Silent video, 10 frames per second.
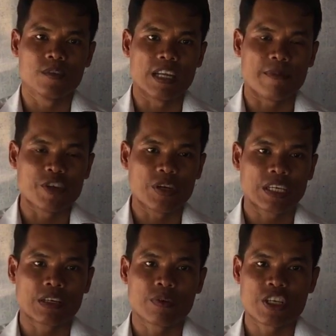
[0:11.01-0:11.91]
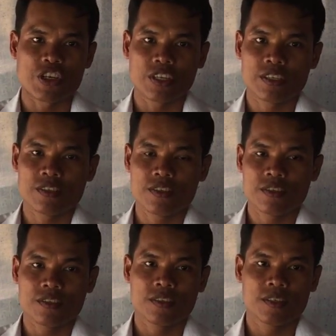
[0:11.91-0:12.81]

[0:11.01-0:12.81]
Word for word: W equations,